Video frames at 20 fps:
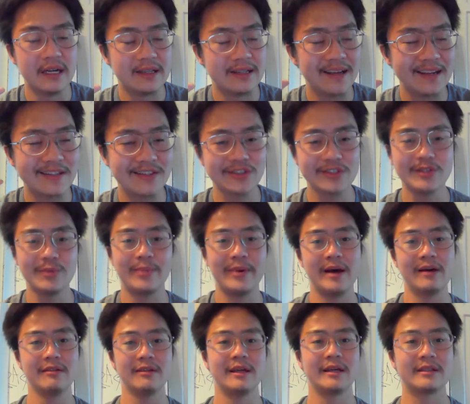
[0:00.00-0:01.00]
not just
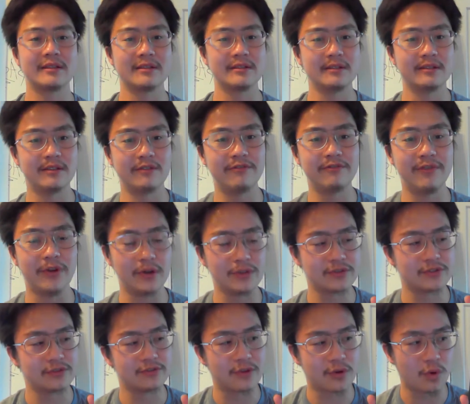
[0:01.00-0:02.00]
about like the the
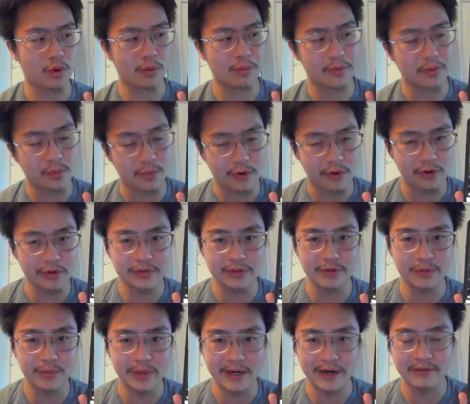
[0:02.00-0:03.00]
faults of the corporate world
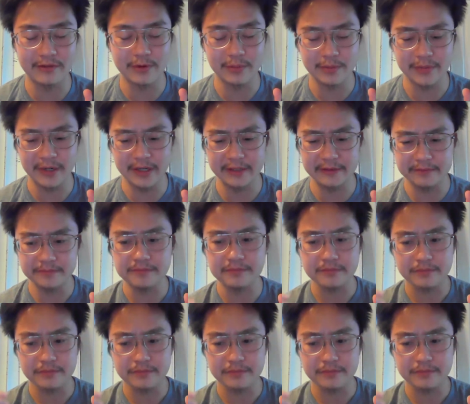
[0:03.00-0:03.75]
or whatever but